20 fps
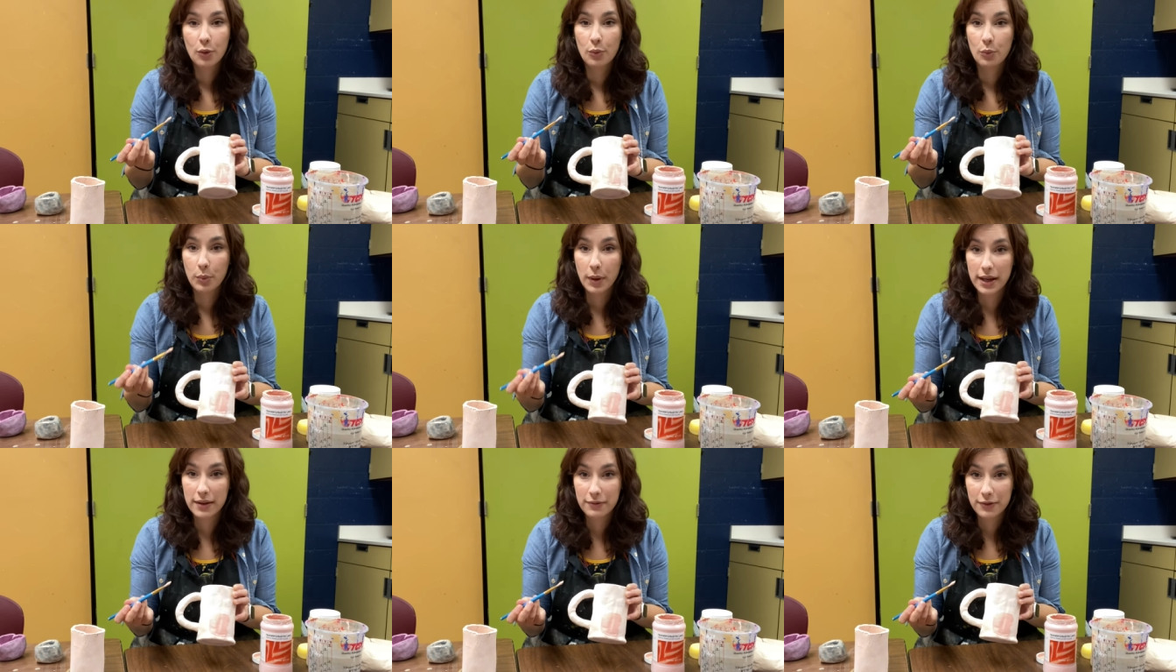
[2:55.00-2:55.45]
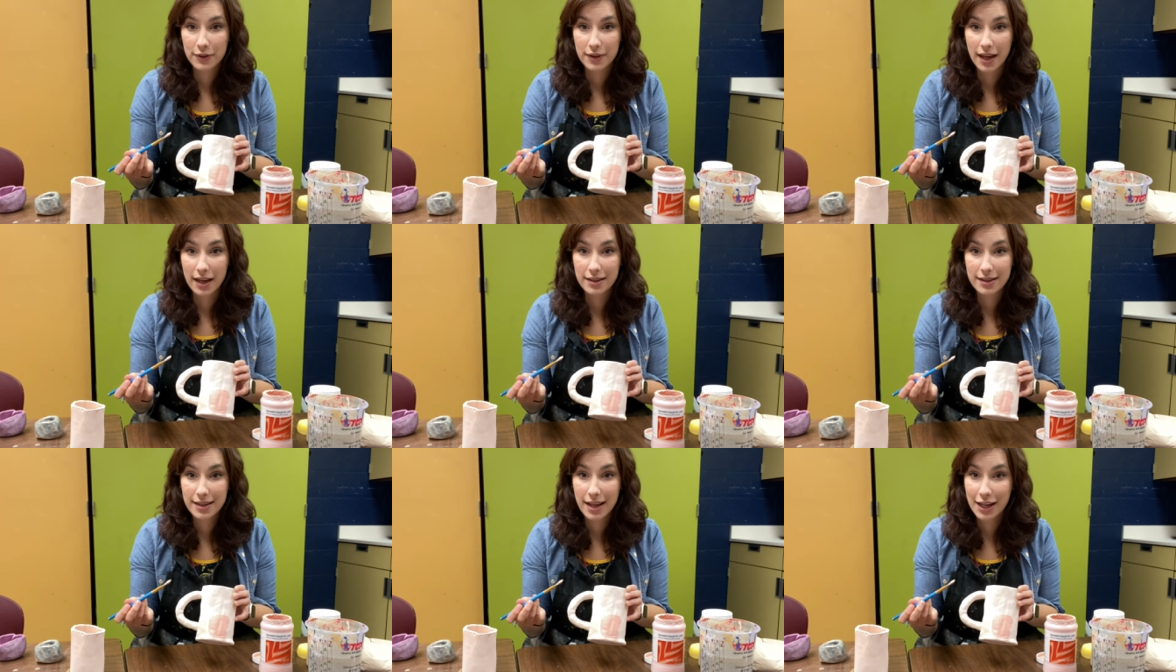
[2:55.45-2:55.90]
Wait for
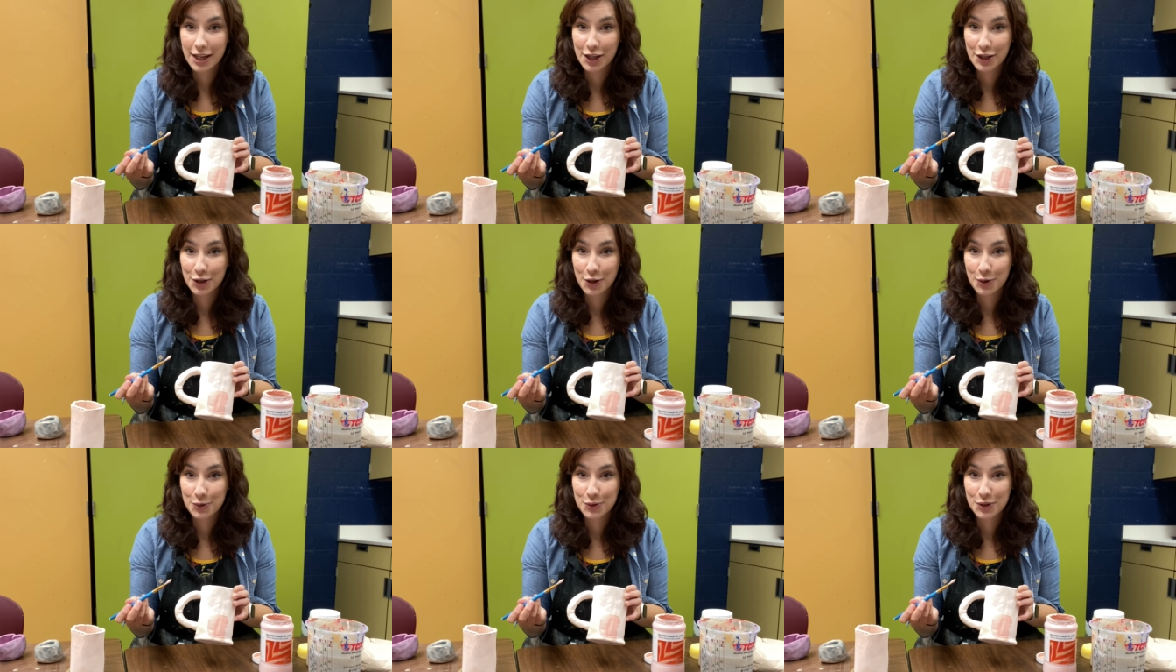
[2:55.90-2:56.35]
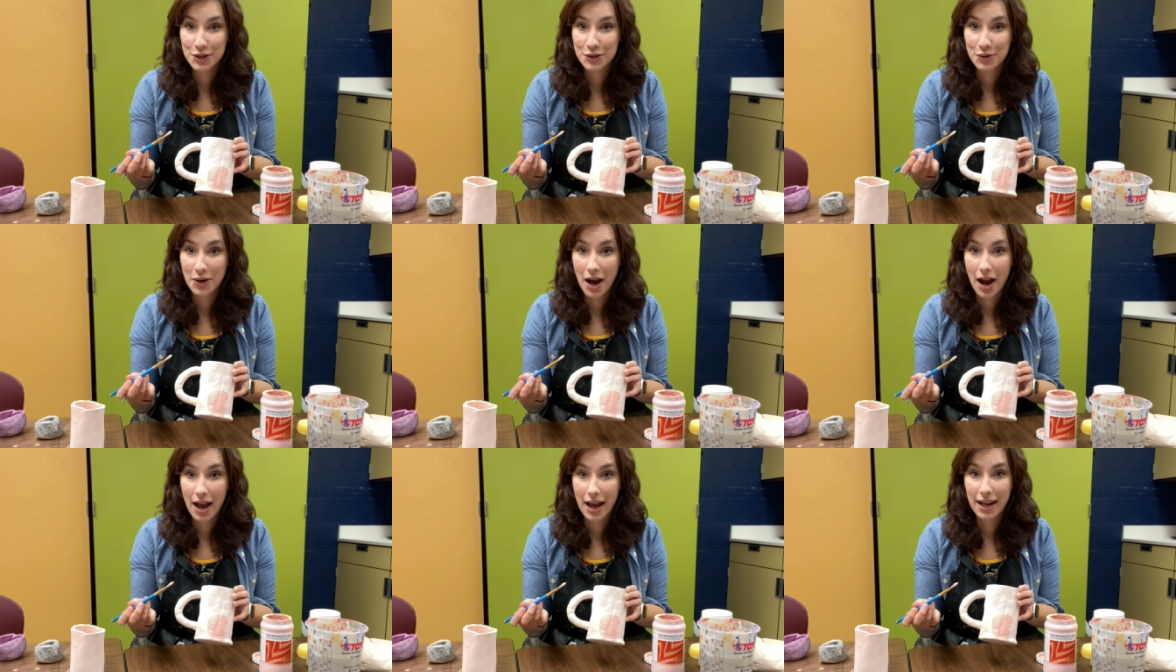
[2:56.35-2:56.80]
that second coat to
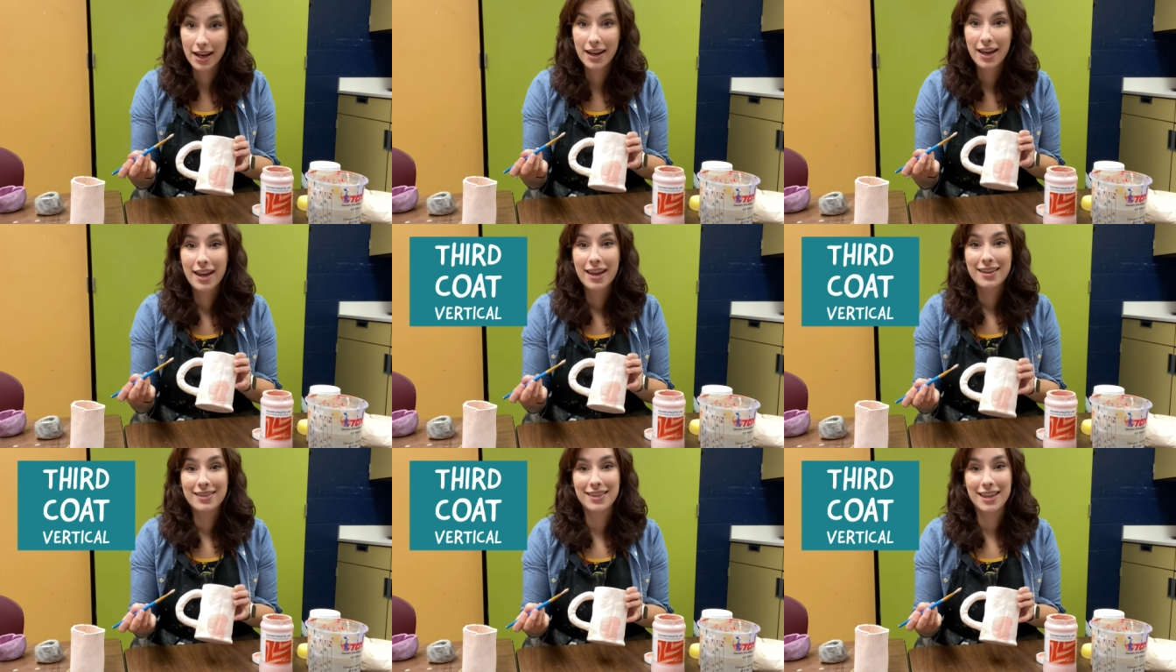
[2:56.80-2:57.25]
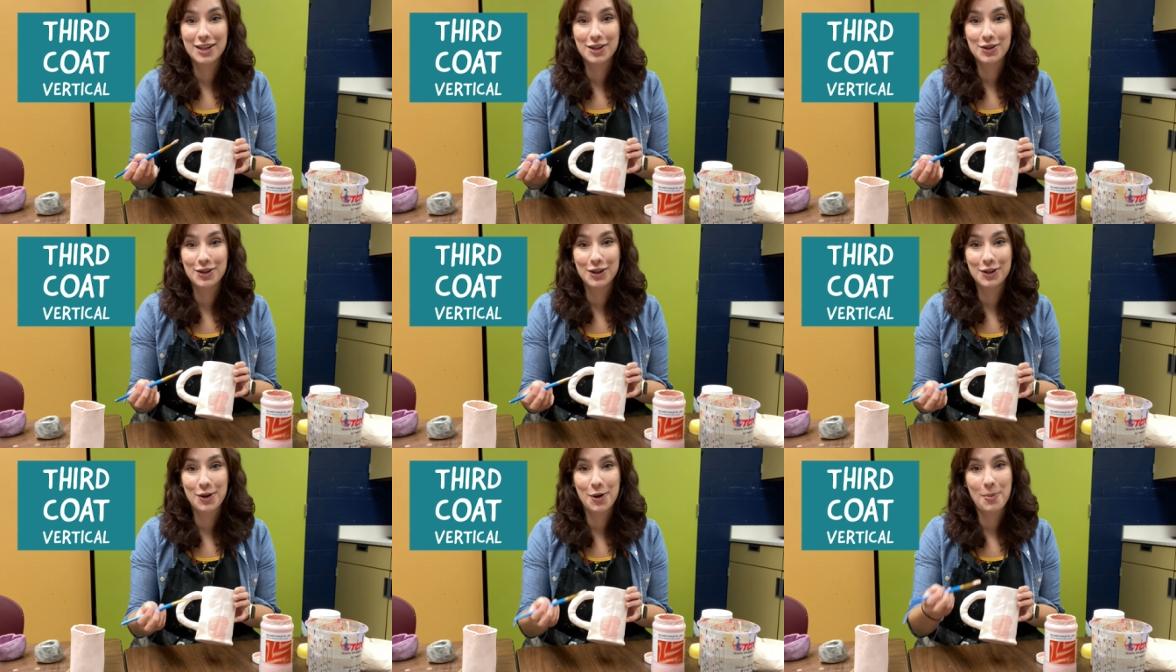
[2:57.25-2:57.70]
dry, then you
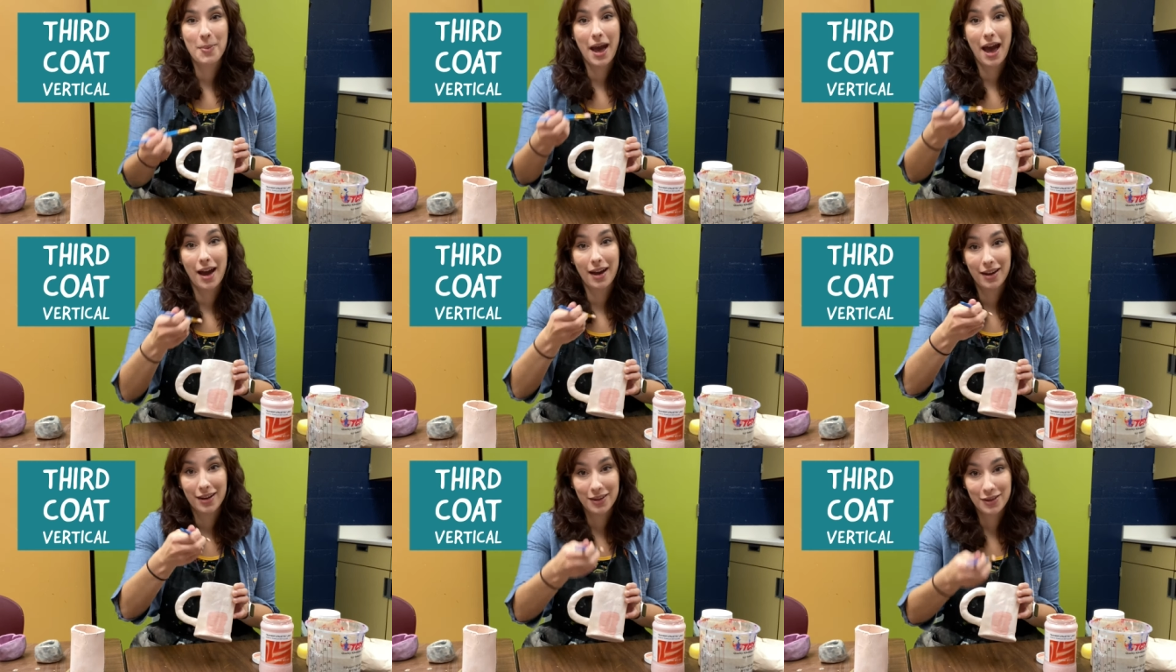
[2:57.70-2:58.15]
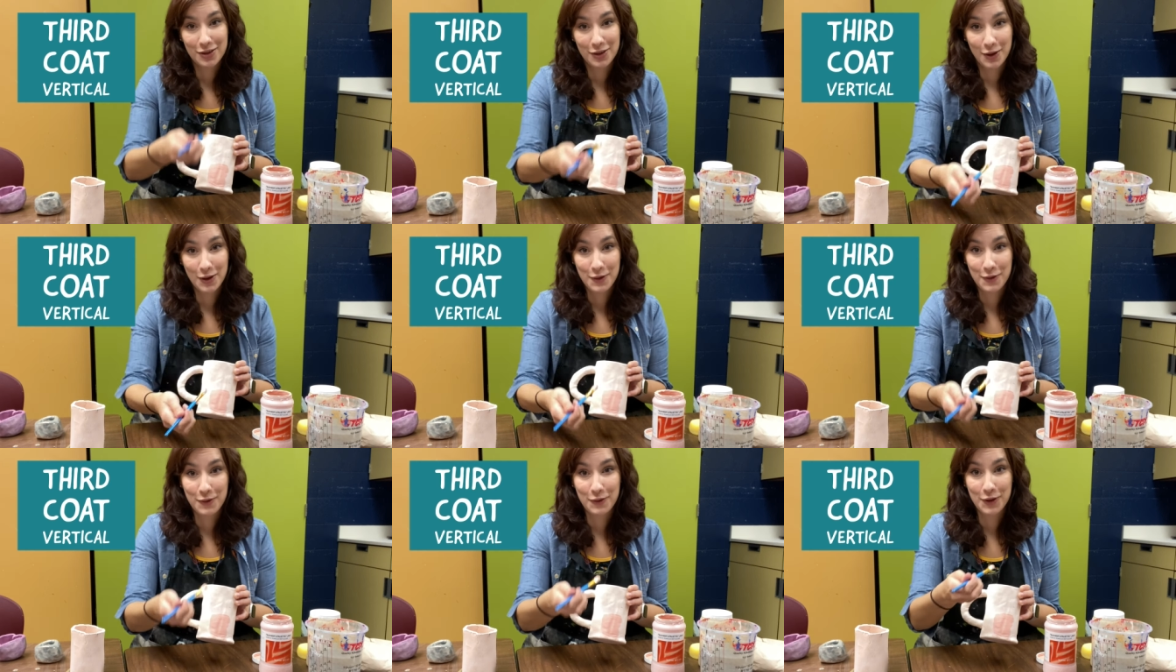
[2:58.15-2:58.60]
can go back
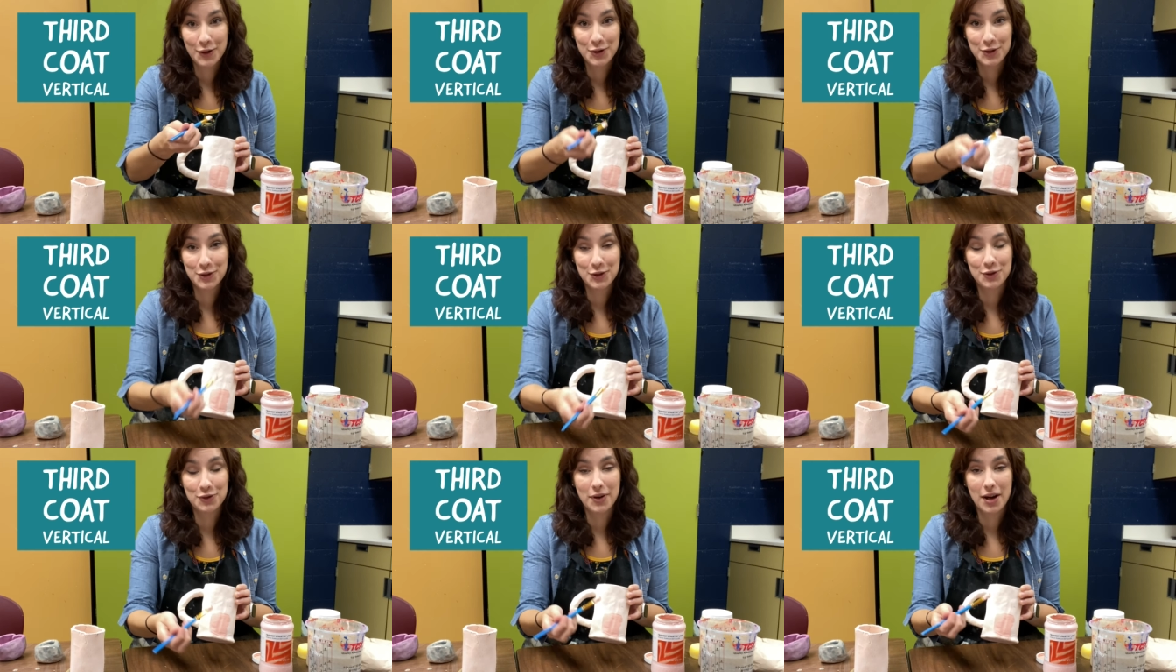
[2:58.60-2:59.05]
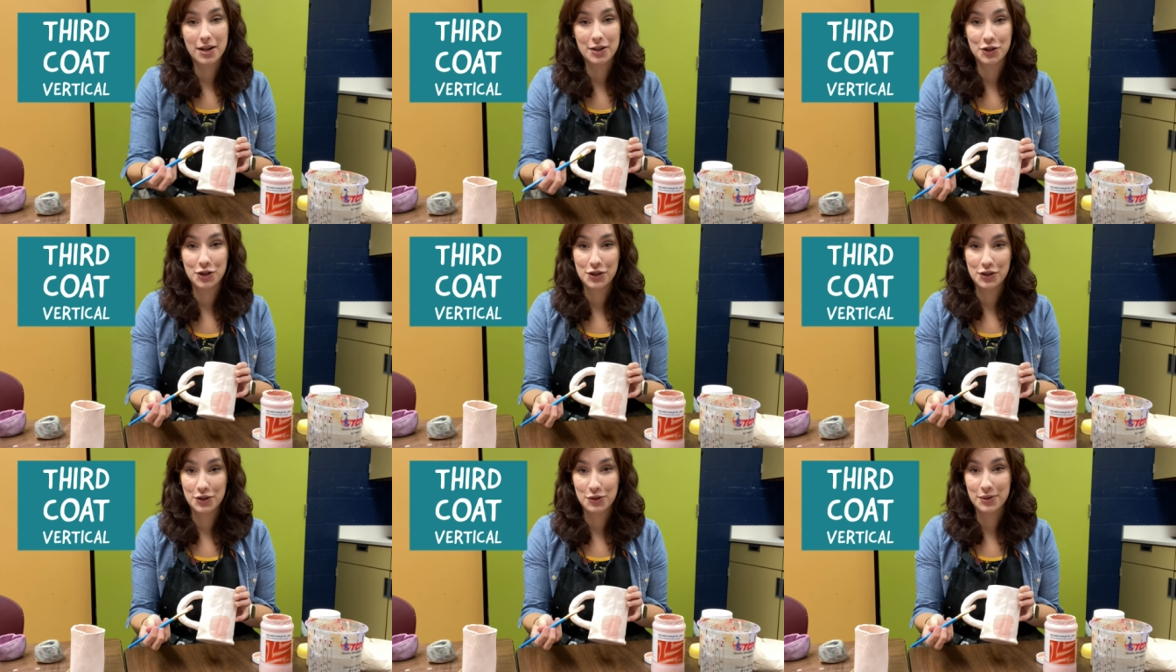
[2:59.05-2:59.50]
the first
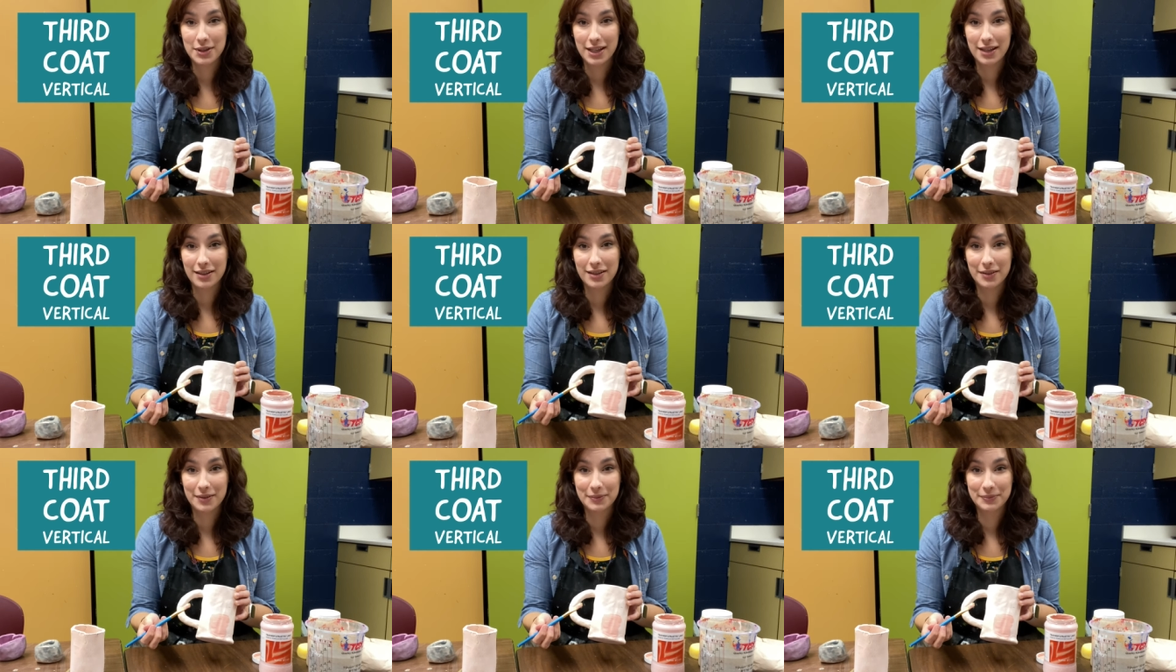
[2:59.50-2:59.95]
direction you did.